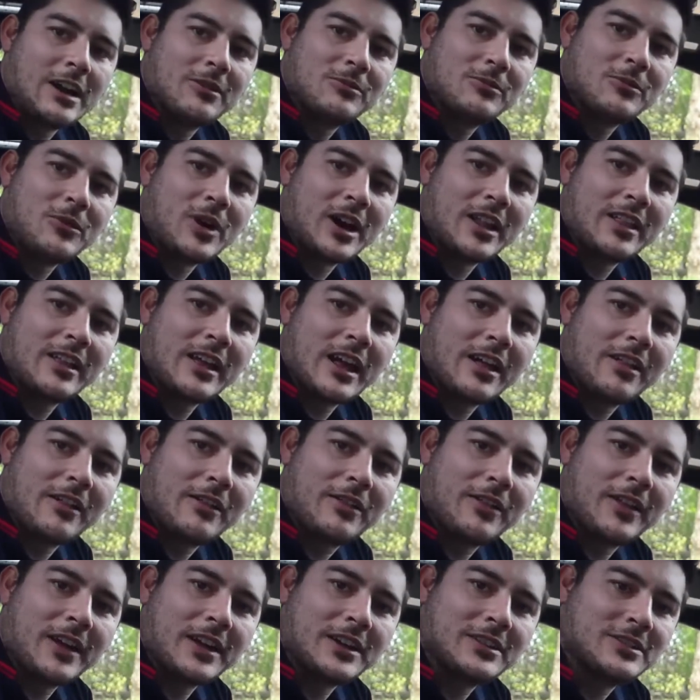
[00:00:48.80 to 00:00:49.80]
One of the other
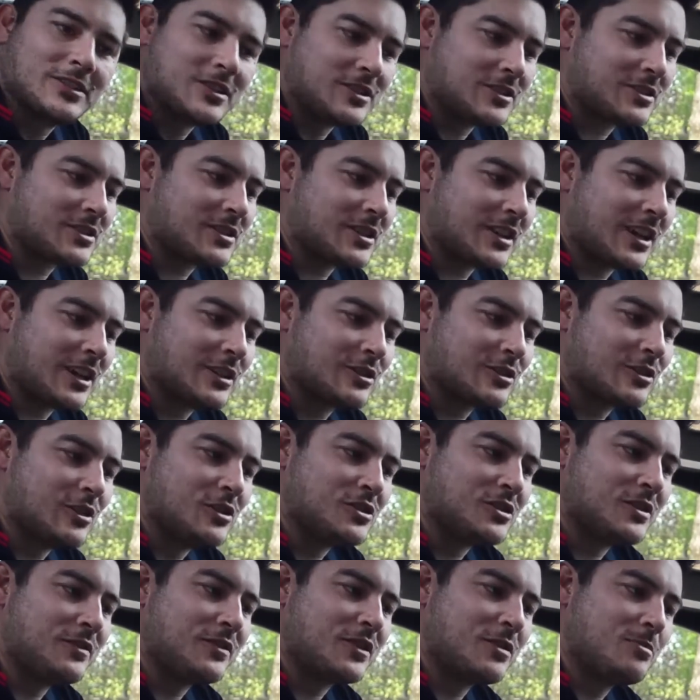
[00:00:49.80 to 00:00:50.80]
things that's
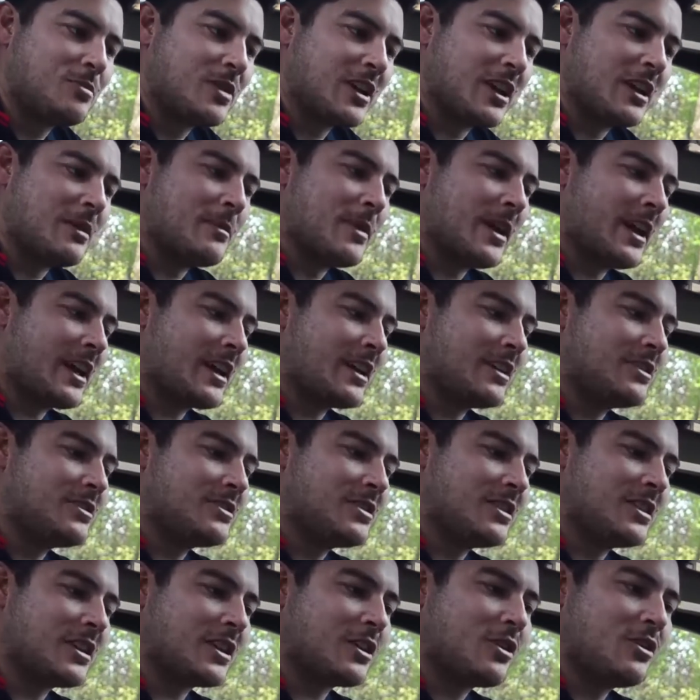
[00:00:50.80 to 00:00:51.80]
exclusive to PME is
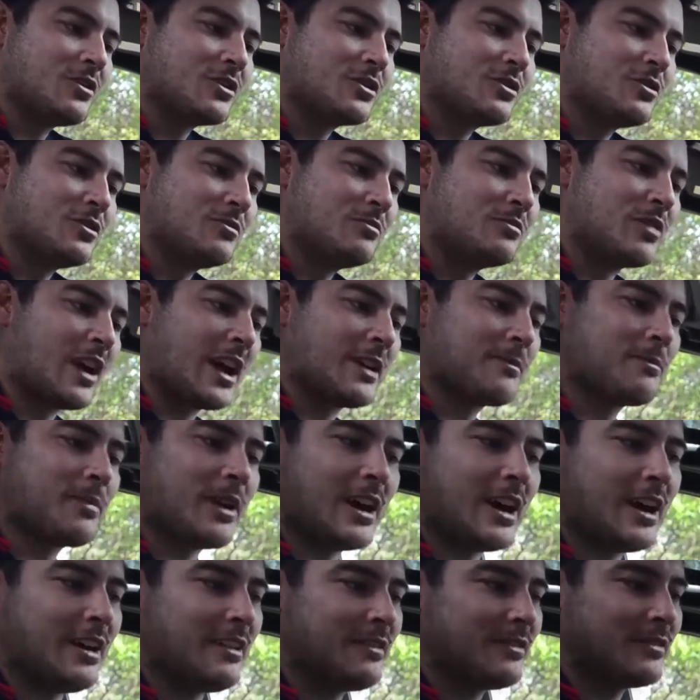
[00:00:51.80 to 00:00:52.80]
the contour brake
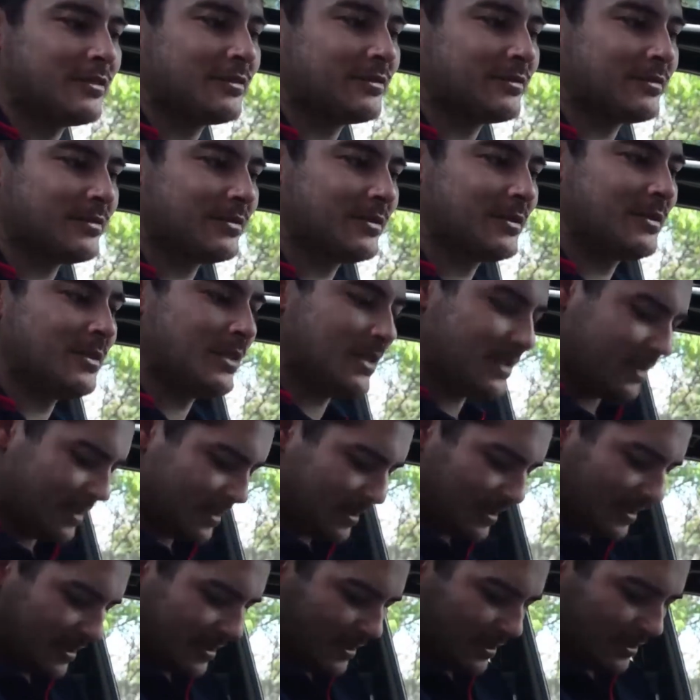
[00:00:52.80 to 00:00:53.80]
bar.
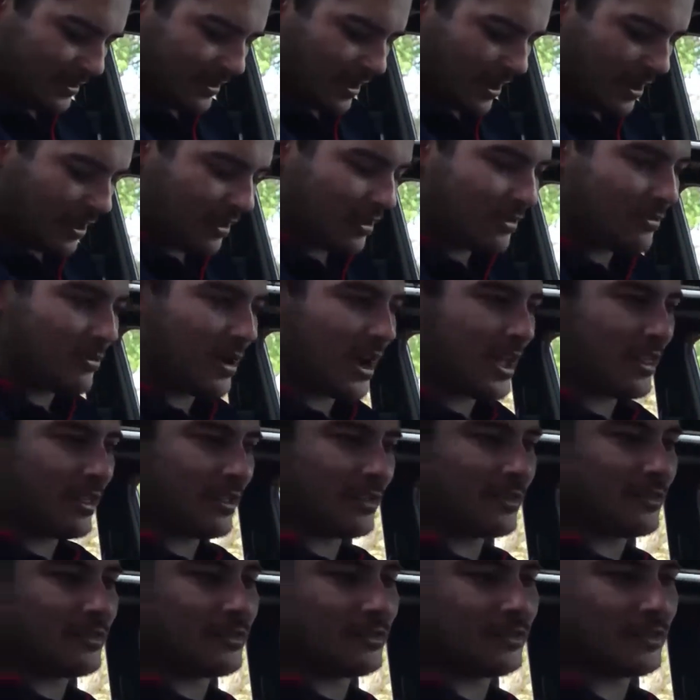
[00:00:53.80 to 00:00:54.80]
So the way
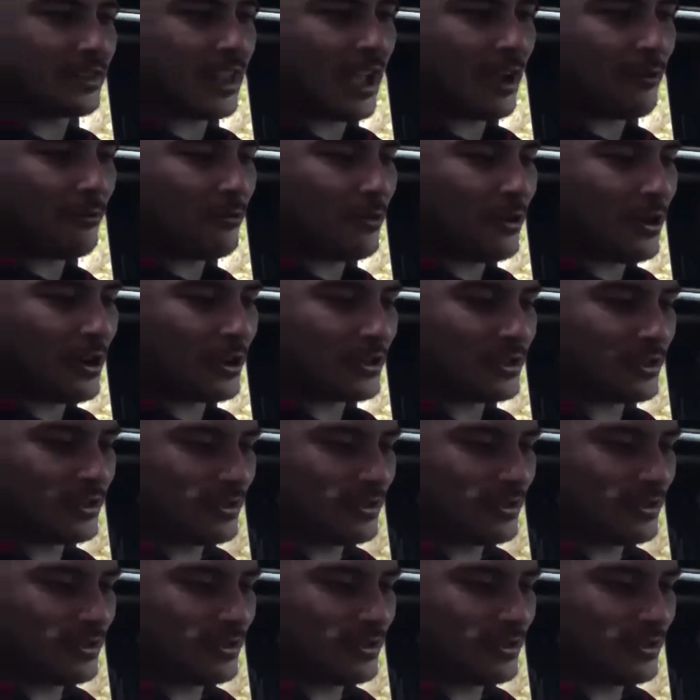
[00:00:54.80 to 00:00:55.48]
that works,